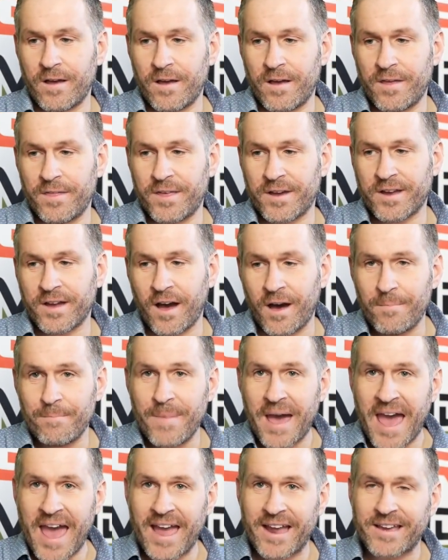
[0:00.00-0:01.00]
the
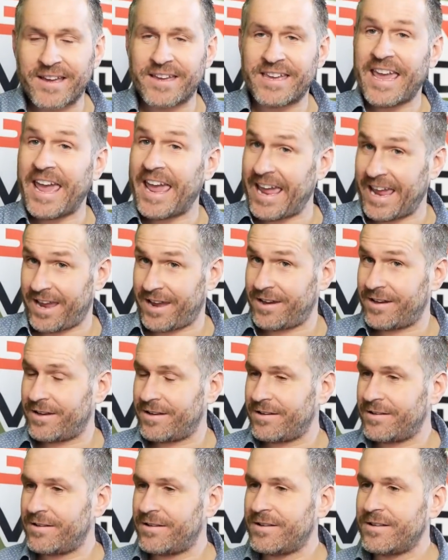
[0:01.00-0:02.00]
comeback king.
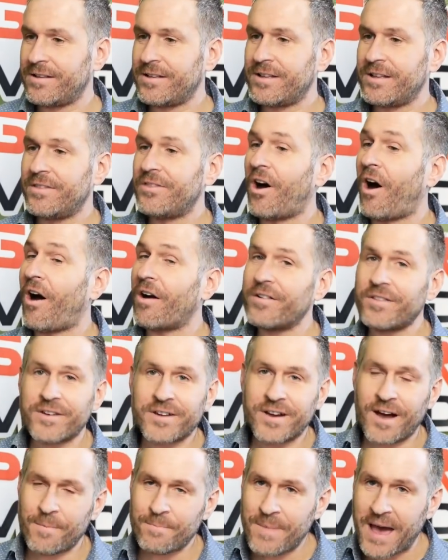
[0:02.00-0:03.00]
The art of the
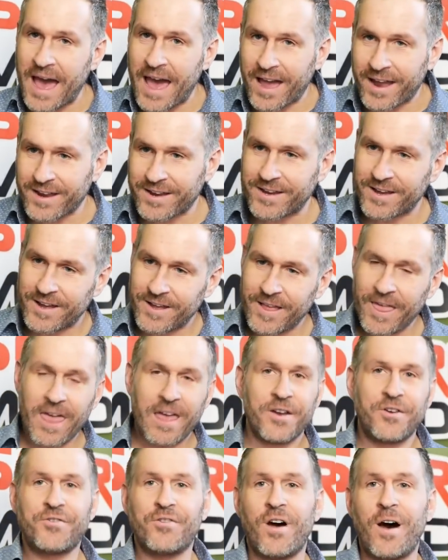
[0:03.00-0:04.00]
comeback.
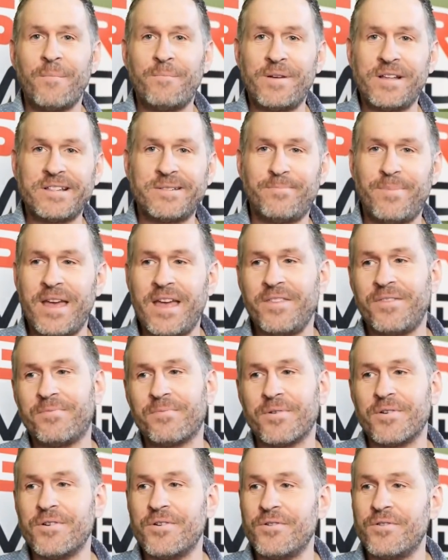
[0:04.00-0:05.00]
Trump has been
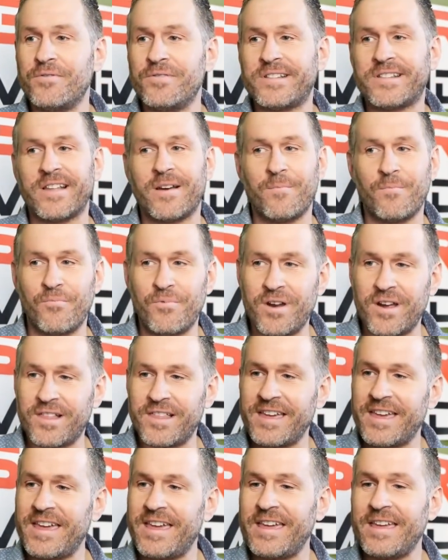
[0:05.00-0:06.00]
through some
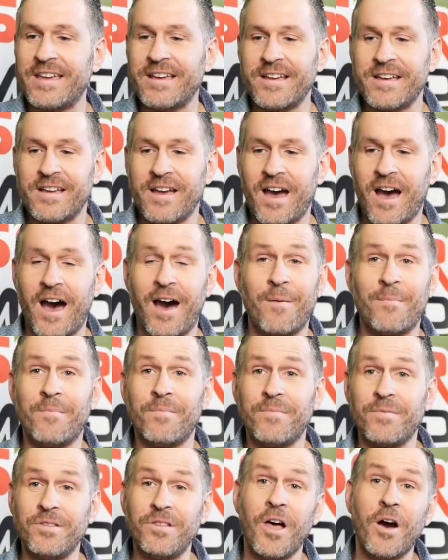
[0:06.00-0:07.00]
really
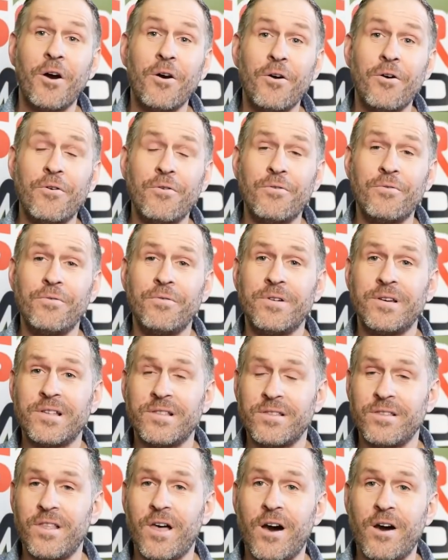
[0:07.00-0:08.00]
low
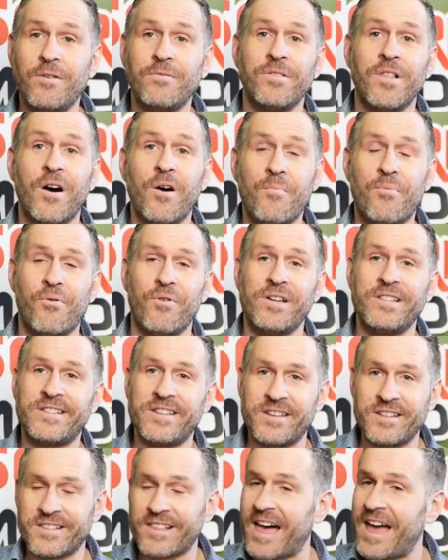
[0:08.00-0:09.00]
points
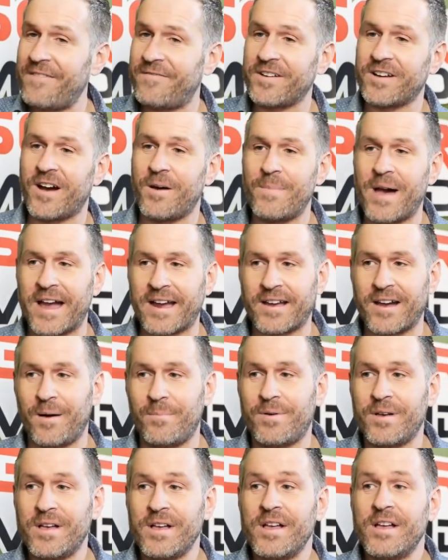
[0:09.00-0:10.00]
in his life and come back
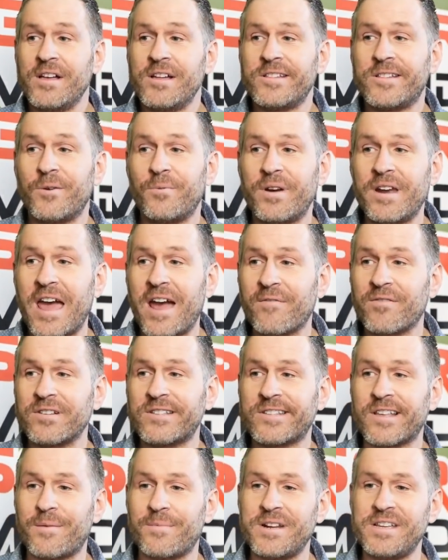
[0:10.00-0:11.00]
up. So whenever
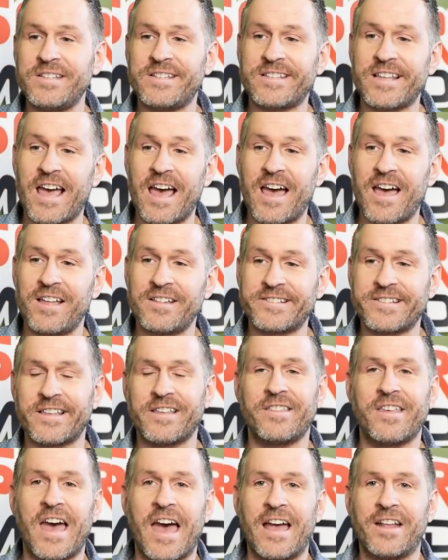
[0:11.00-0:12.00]
somebody says
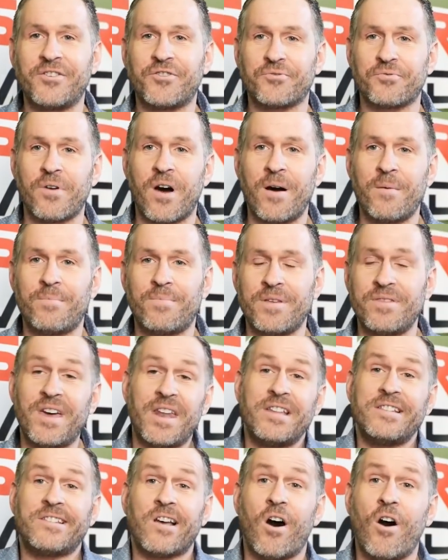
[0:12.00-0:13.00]
that Trump,
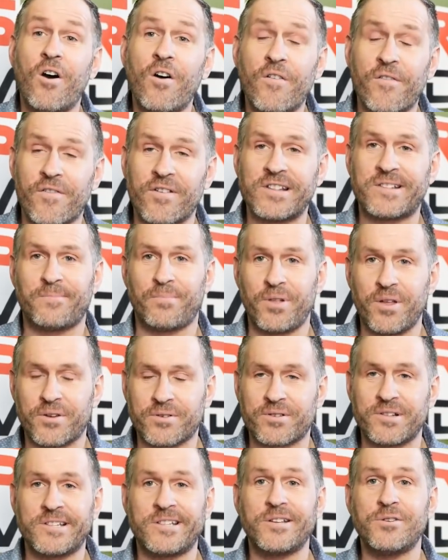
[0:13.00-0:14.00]
that it's over his
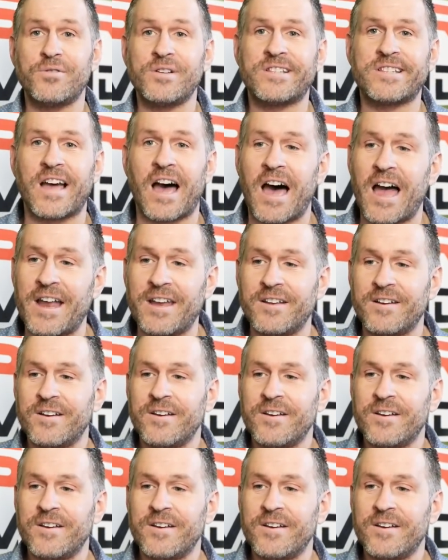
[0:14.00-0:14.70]
political suicide,